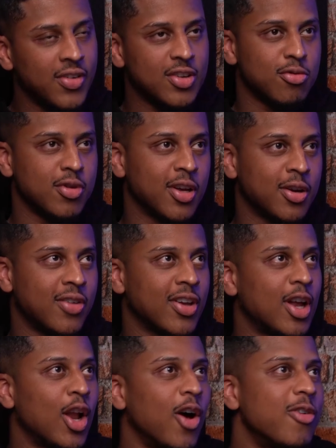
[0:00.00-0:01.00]
I think that's really good. I
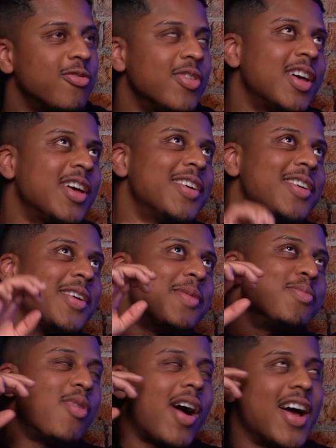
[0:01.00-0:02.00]
think a lot of
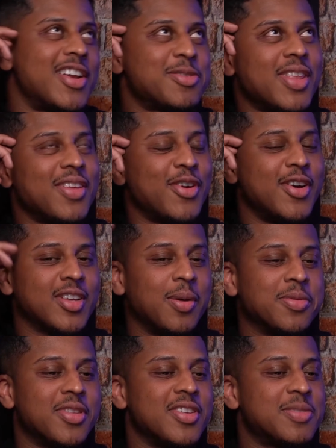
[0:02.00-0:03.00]
brands, when they first
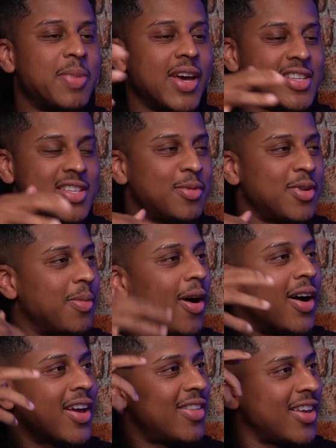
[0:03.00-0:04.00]
come into the space and want to
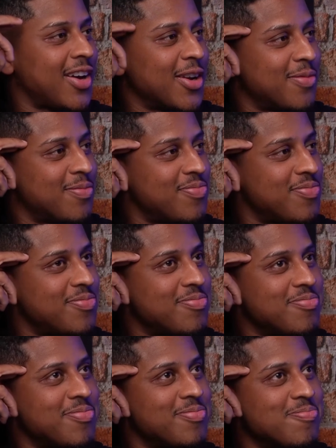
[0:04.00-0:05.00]
market, they kind of
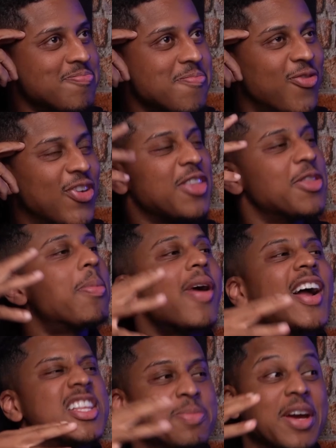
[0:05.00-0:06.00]
think their
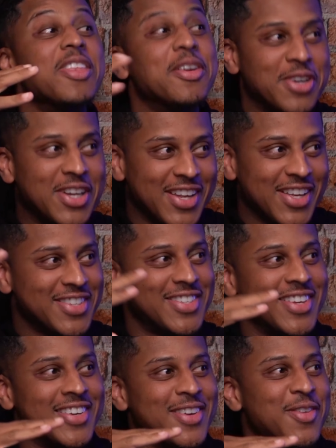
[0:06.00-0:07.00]
brand's bigger than it really is.
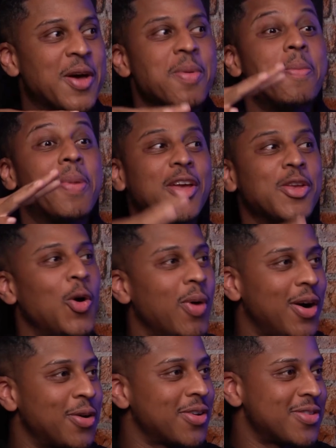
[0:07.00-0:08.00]
And although when you pick in your
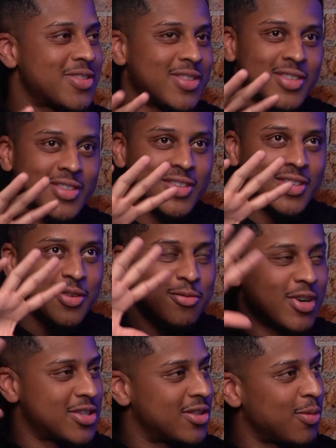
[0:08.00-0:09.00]
world to the
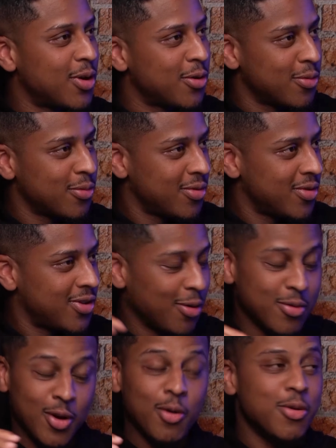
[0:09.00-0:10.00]
rest of the world who
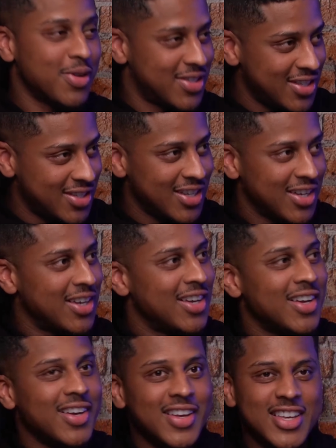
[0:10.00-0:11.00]
don't know you exist,
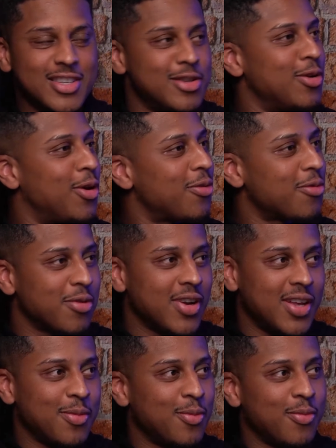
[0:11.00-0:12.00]
it's not
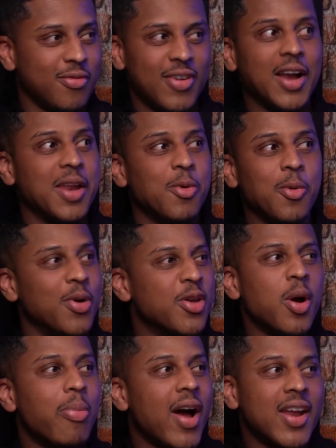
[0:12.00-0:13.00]
really valuable
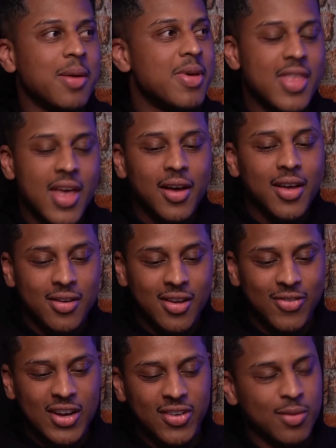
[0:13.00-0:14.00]
putting your brand name in there.
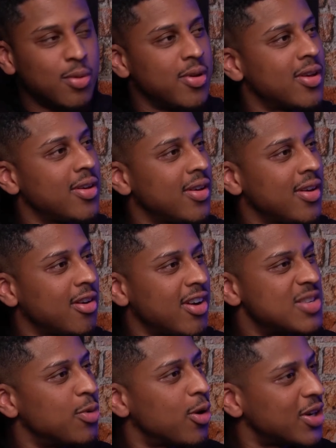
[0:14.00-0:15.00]
If anything, it probably creates more